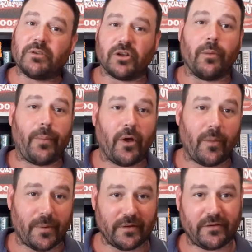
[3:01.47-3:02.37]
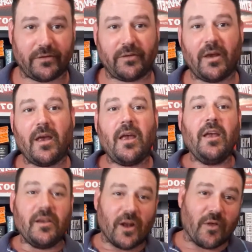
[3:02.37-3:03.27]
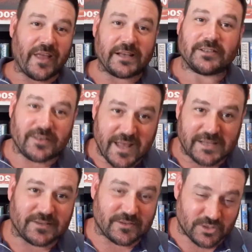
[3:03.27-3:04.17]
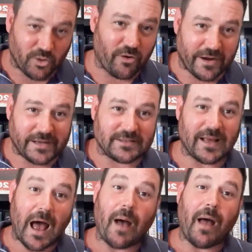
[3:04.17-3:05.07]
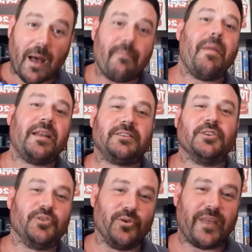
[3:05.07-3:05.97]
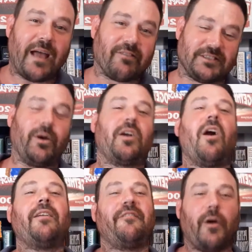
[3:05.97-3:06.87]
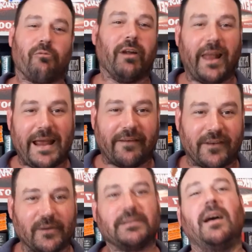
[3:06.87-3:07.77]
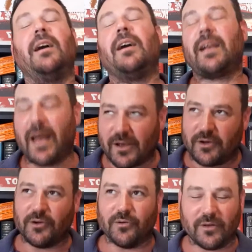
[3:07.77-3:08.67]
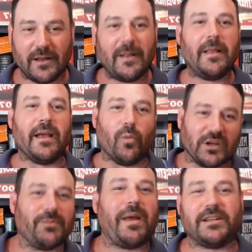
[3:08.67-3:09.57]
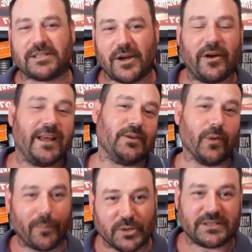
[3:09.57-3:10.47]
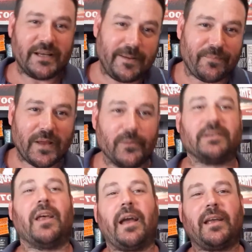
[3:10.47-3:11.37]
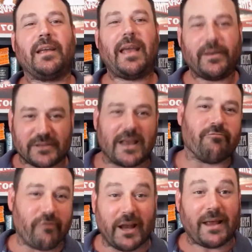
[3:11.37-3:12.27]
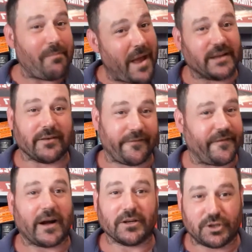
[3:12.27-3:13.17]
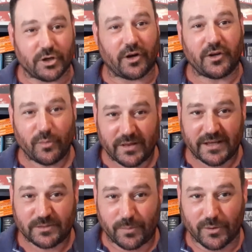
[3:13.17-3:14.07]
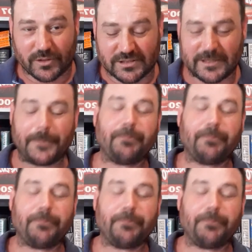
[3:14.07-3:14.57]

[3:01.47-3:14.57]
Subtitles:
was on purpose. These stories are meant to do that. So I kind of felt relieved. I was like, oh, okay, cool. It wasn't me just turning into a pussy. It was like, he really meant to fucking shock you with these books.